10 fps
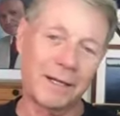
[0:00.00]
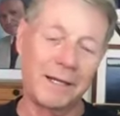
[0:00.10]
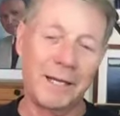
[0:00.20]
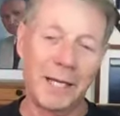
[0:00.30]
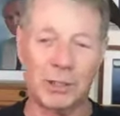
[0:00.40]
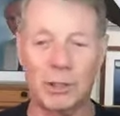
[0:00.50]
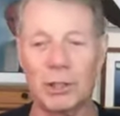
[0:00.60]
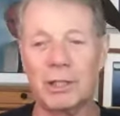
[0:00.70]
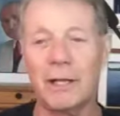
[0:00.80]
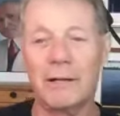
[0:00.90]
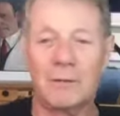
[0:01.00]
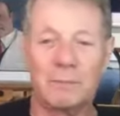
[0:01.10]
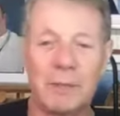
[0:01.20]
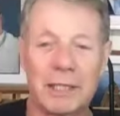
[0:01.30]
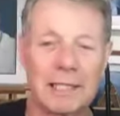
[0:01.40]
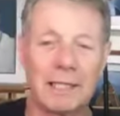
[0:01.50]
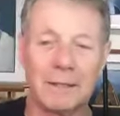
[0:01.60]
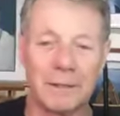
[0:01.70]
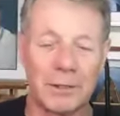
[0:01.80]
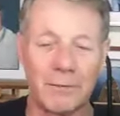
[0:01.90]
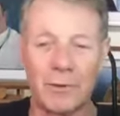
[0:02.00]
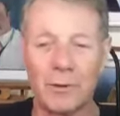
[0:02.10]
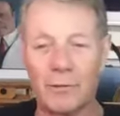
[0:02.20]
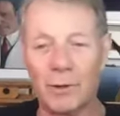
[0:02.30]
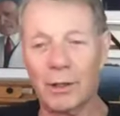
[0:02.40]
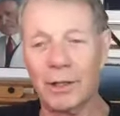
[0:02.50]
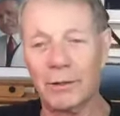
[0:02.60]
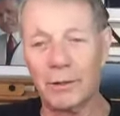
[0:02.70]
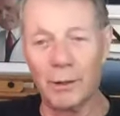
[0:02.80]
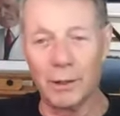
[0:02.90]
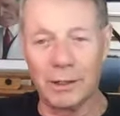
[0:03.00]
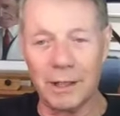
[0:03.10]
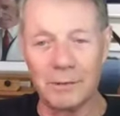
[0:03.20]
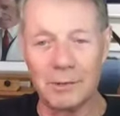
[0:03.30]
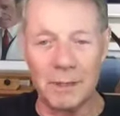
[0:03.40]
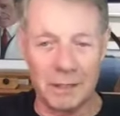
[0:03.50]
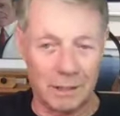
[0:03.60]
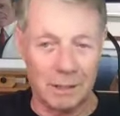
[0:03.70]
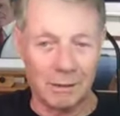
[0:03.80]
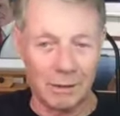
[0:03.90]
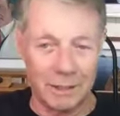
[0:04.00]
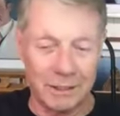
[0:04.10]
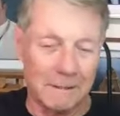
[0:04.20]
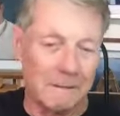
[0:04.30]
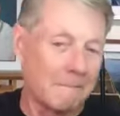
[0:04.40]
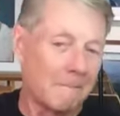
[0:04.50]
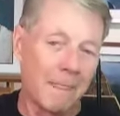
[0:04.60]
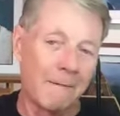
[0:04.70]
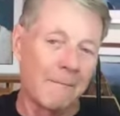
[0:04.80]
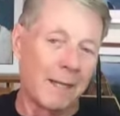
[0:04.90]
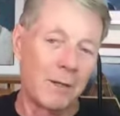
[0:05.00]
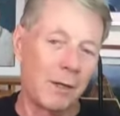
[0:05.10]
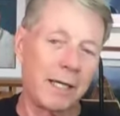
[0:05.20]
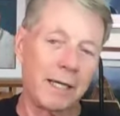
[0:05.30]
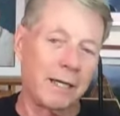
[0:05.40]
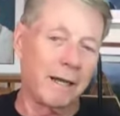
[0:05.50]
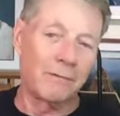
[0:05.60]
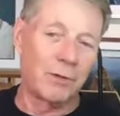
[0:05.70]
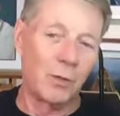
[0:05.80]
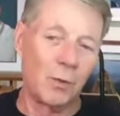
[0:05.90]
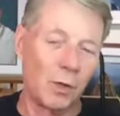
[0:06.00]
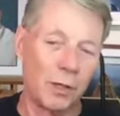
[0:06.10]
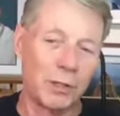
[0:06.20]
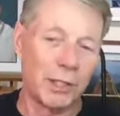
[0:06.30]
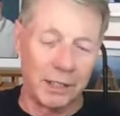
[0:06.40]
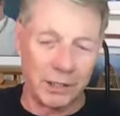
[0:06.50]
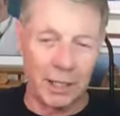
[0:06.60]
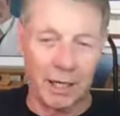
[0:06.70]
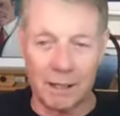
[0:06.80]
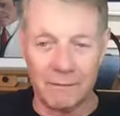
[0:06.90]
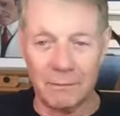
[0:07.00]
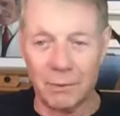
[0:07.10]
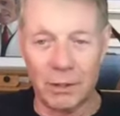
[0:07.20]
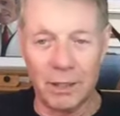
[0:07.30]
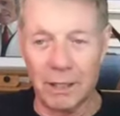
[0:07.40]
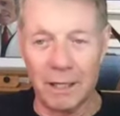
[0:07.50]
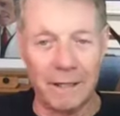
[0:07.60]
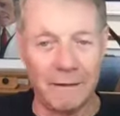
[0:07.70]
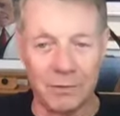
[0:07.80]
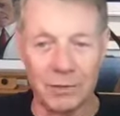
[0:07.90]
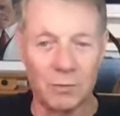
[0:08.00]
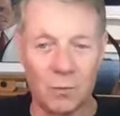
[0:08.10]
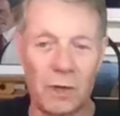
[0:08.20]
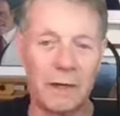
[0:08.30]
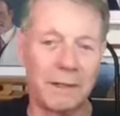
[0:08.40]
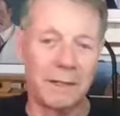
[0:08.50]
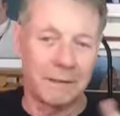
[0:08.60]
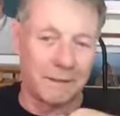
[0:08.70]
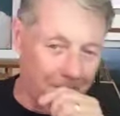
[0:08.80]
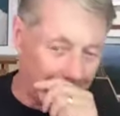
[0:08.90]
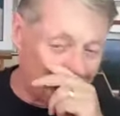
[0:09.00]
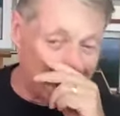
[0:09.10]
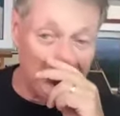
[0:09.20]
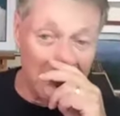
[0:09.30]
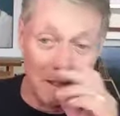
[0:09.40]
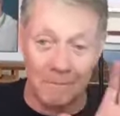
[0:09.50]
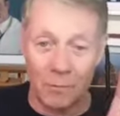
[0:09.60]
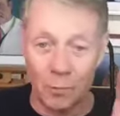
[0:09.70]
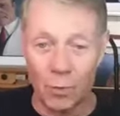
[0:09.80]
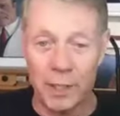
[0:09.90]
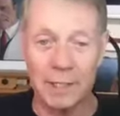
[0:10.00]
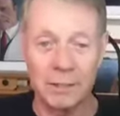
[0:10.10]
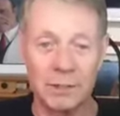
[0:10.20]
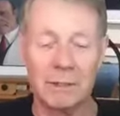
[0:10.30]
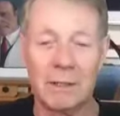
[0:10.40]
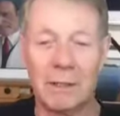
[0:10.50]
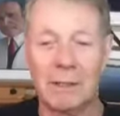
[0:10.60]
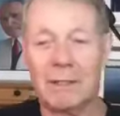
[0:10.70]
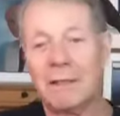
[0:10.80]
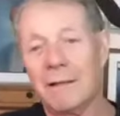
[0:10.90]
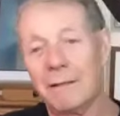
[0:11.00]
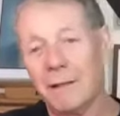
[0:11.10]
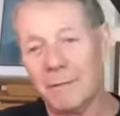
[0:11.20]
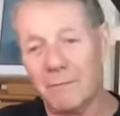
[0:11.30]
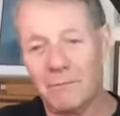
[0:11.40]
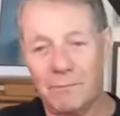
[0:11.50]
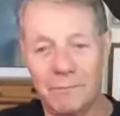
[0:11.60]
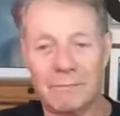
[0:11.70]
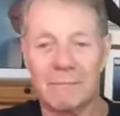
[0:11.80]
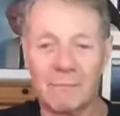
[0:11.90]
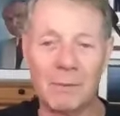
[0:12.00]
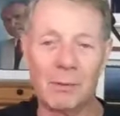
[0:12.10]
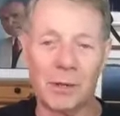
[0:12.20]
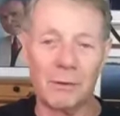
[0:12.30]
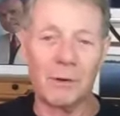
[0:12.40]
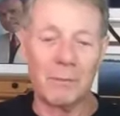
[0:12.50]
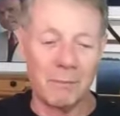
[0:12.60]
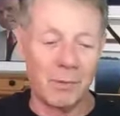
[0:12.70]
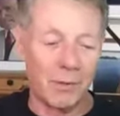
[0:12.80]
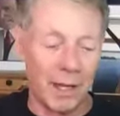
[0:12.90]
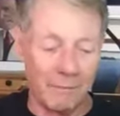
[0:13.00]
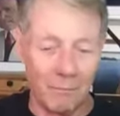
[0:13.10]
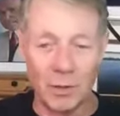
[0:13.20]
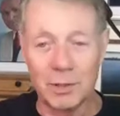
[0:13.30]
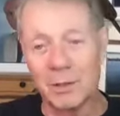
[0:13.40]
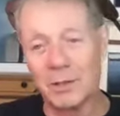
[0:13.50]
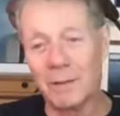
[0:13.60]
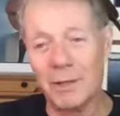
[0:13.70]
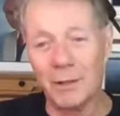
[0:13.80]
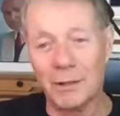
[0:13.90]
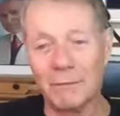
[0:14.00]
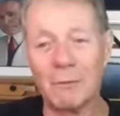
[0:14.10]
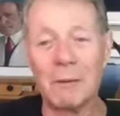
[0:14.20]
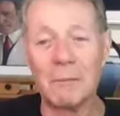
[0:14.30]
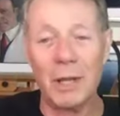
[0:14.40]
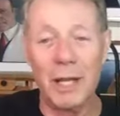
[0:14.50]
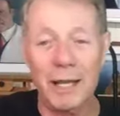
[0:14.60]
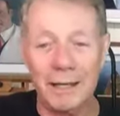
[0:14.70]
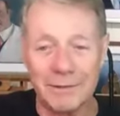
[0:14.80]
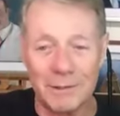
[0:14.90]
it's just like bestsellers. If you look at the New York Times bestseller list, you can't have two words in a title of a book. You gotta have just one that rings. And then people can remember that. Most of the time, they don't even remember that.